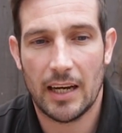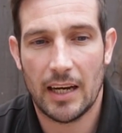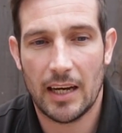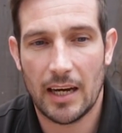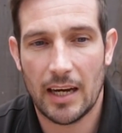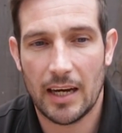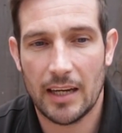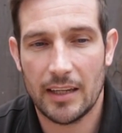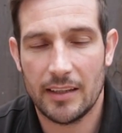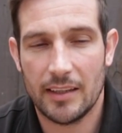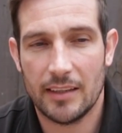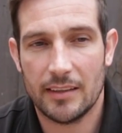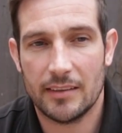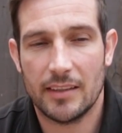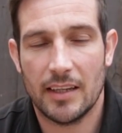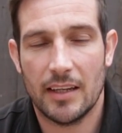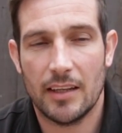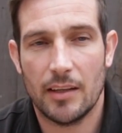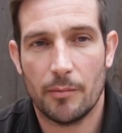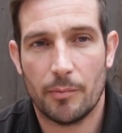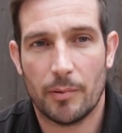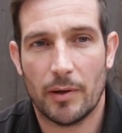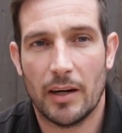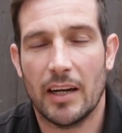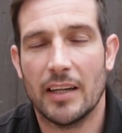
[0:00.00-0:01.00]
I dictate
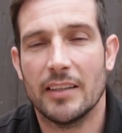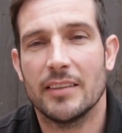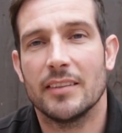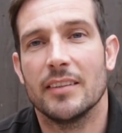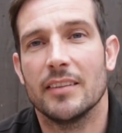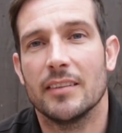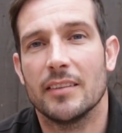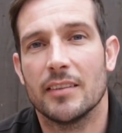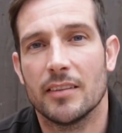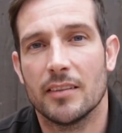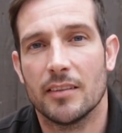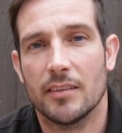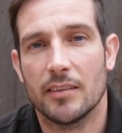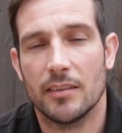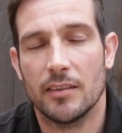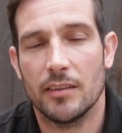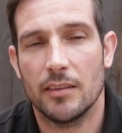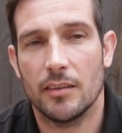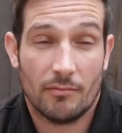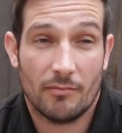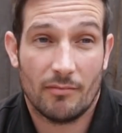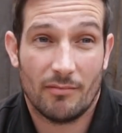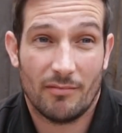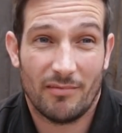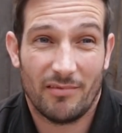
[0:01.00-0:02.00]
the prices.
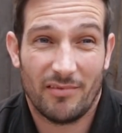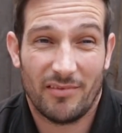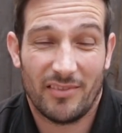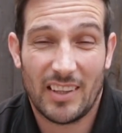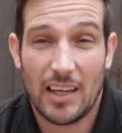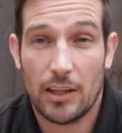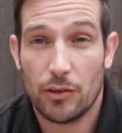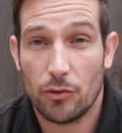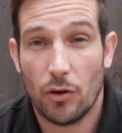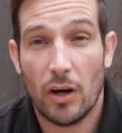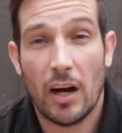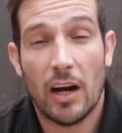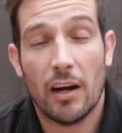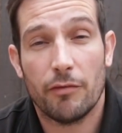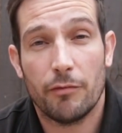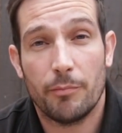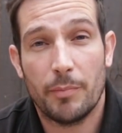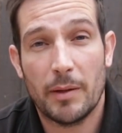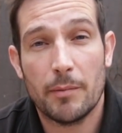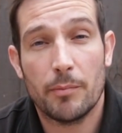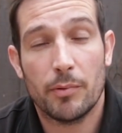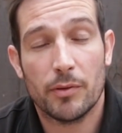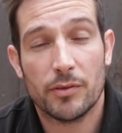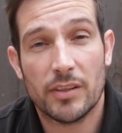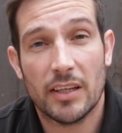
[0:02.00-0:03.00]
I don't have
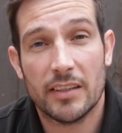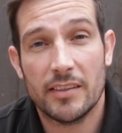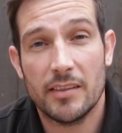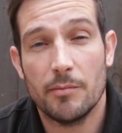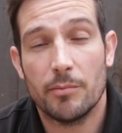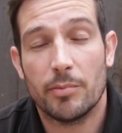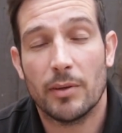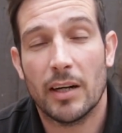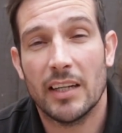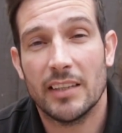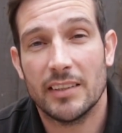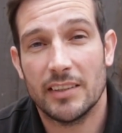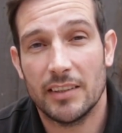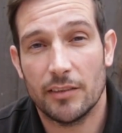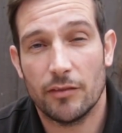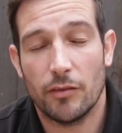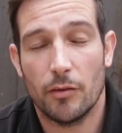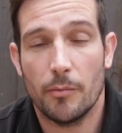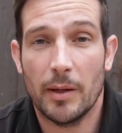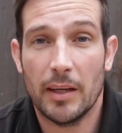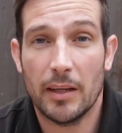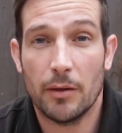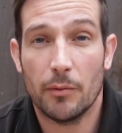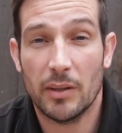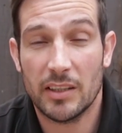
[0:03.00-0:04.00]
people setting prices for
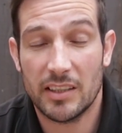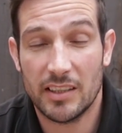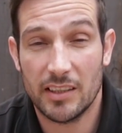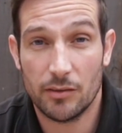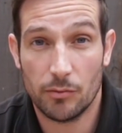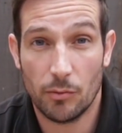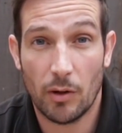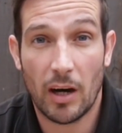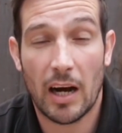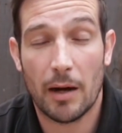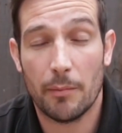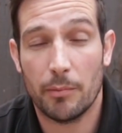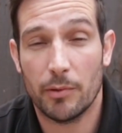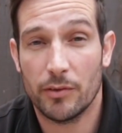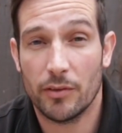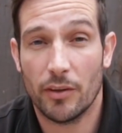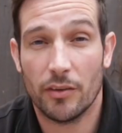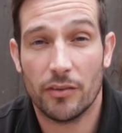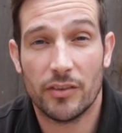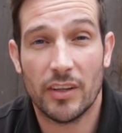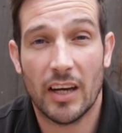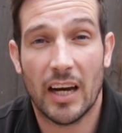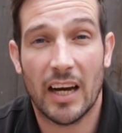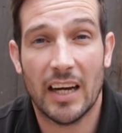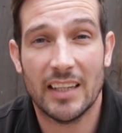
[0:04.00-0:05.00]
me, which is what happens on
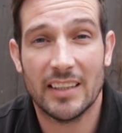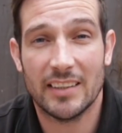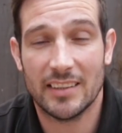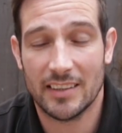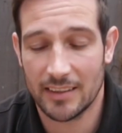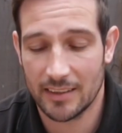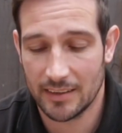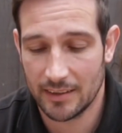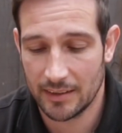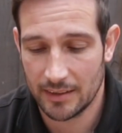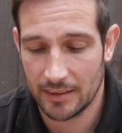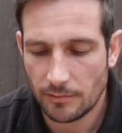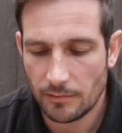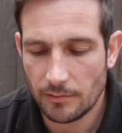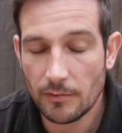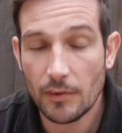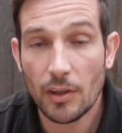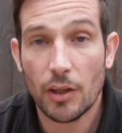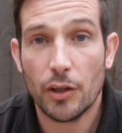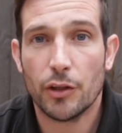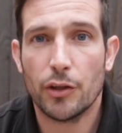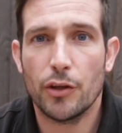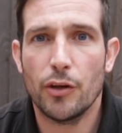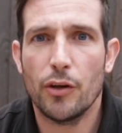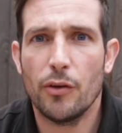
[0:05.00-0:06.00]
site.
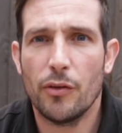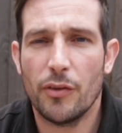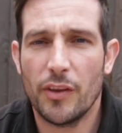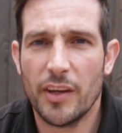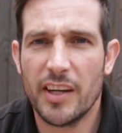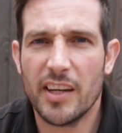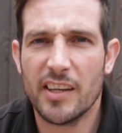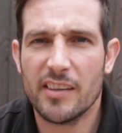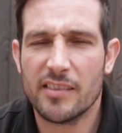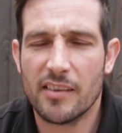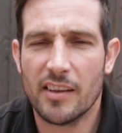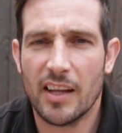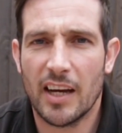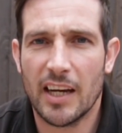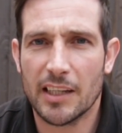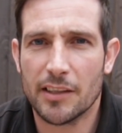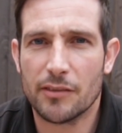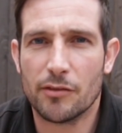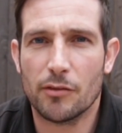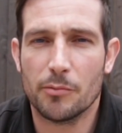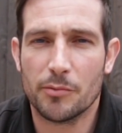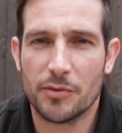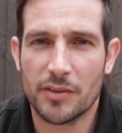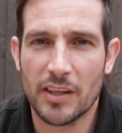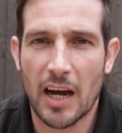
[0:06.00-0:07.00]
Cue the dislikes
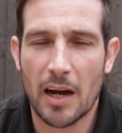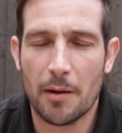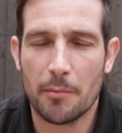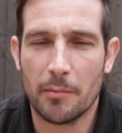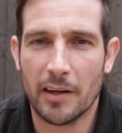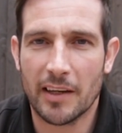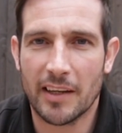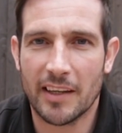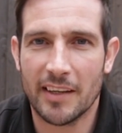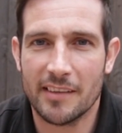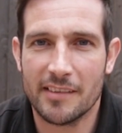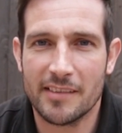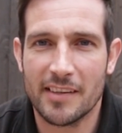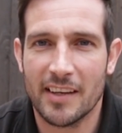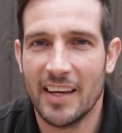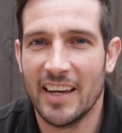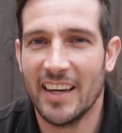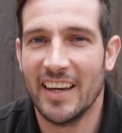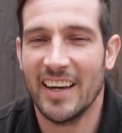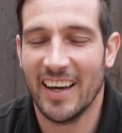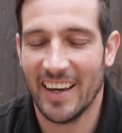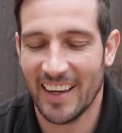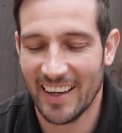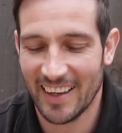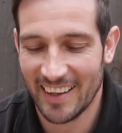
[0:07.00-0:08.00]
from site brickies.
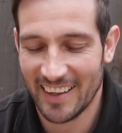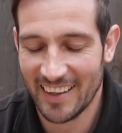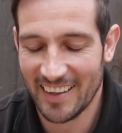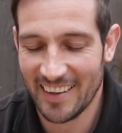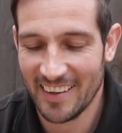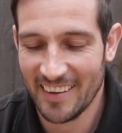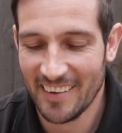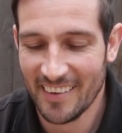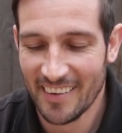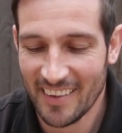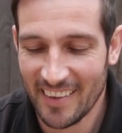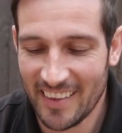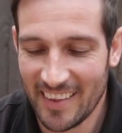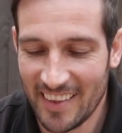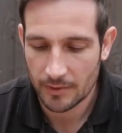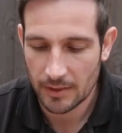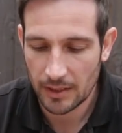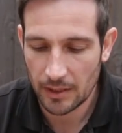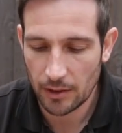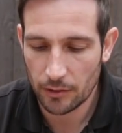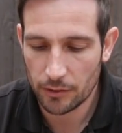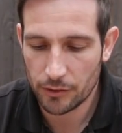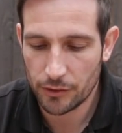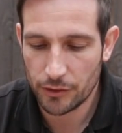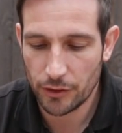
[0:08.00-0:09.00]

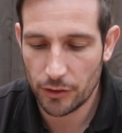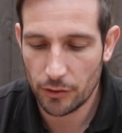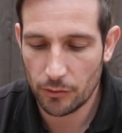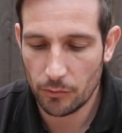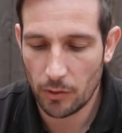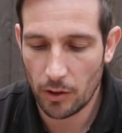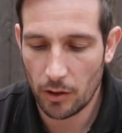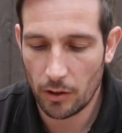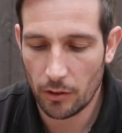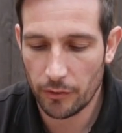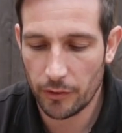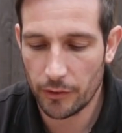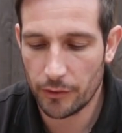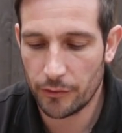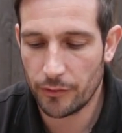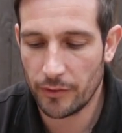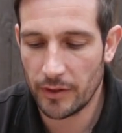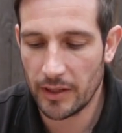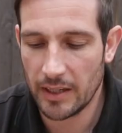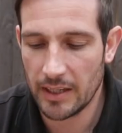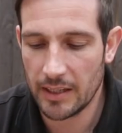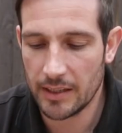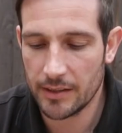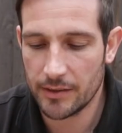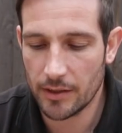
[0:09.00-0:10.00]
Hello Stu, what other
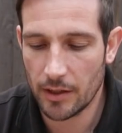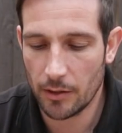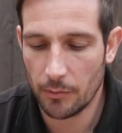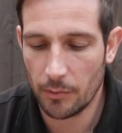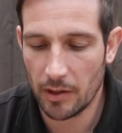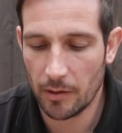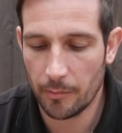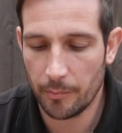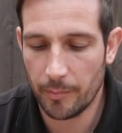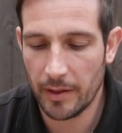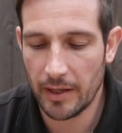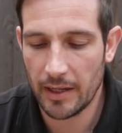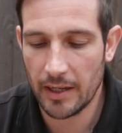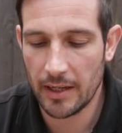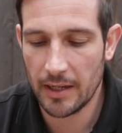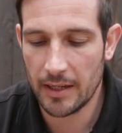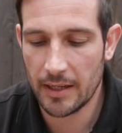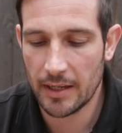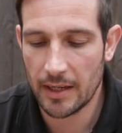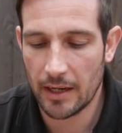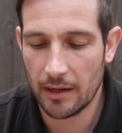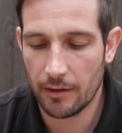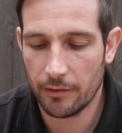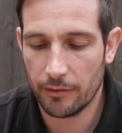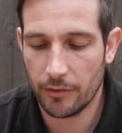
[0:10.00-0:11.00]
trades are well paid?
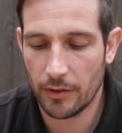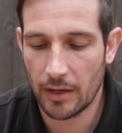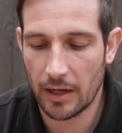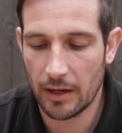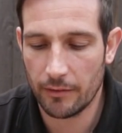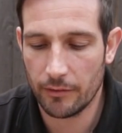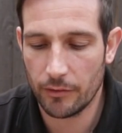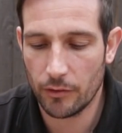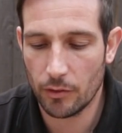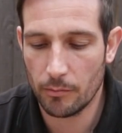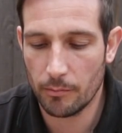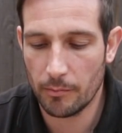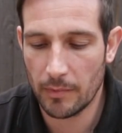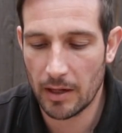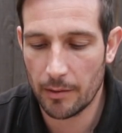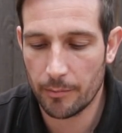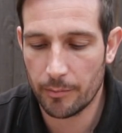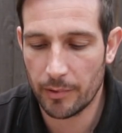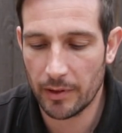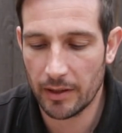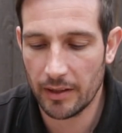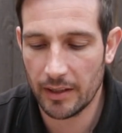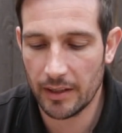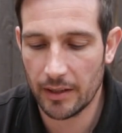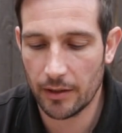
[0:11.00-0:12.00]
After I've done my
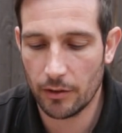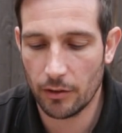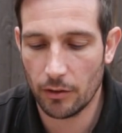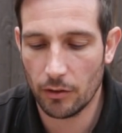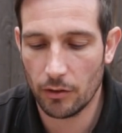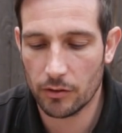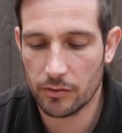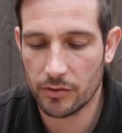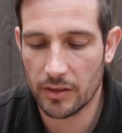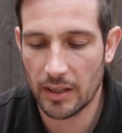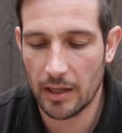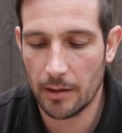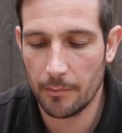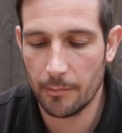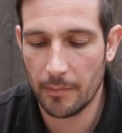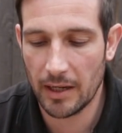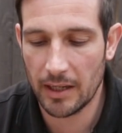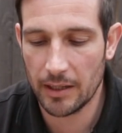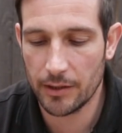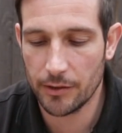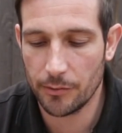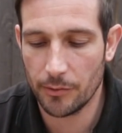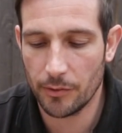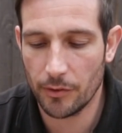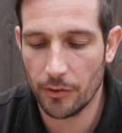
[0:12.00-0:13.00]
bricklaying course, I
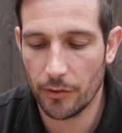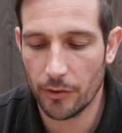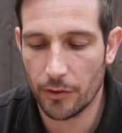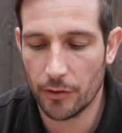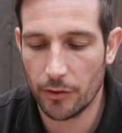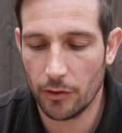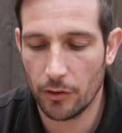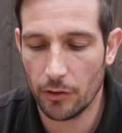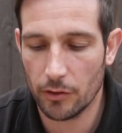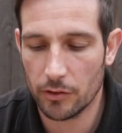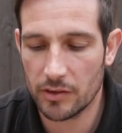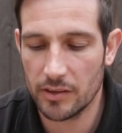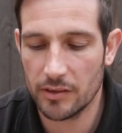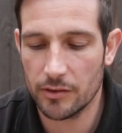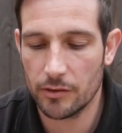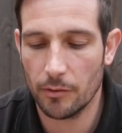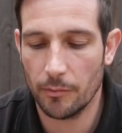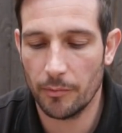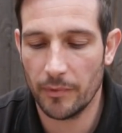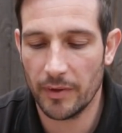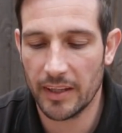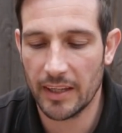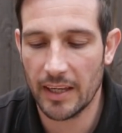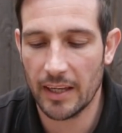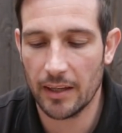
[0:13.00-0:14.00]
might do another course in
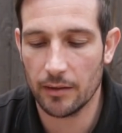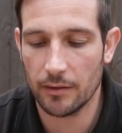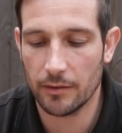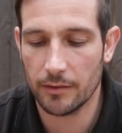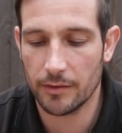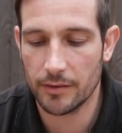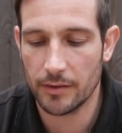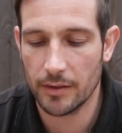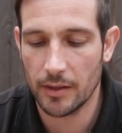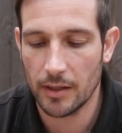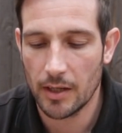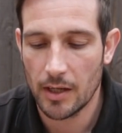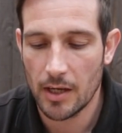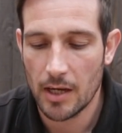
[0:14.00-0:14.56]
something else